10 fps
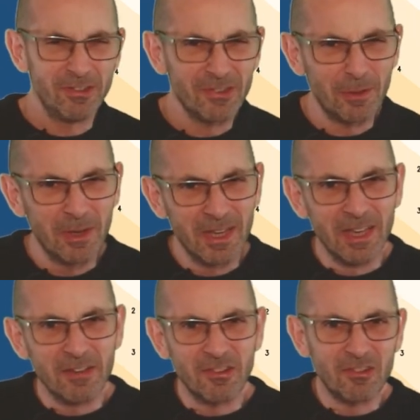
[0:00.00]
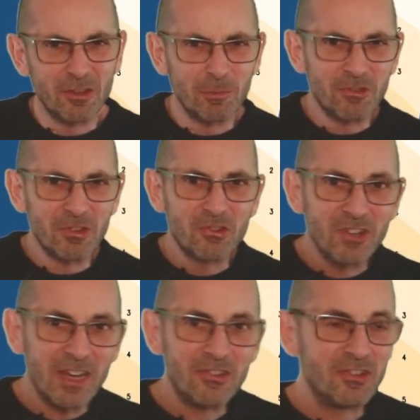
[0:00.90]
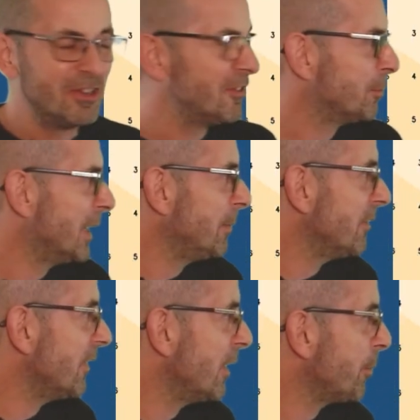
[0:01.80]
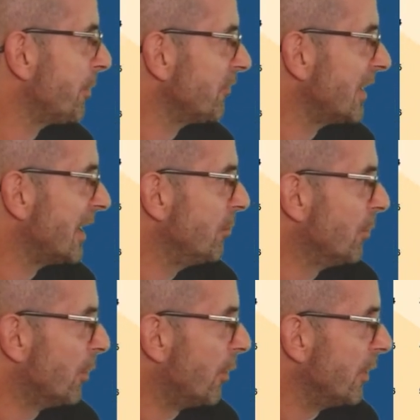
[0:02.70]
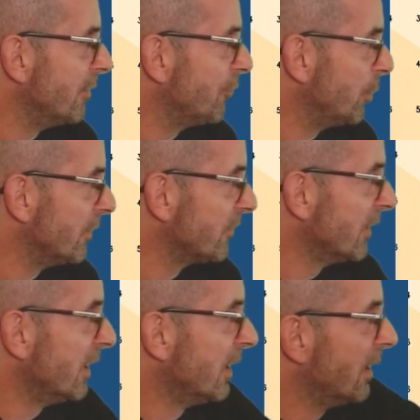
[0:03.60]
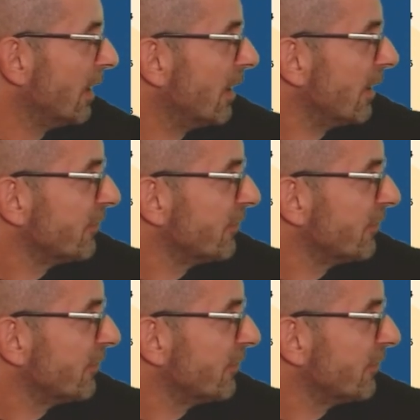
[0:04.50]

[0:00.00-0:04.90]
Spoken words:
So just some suggestions maybe of high pressure having more influence. A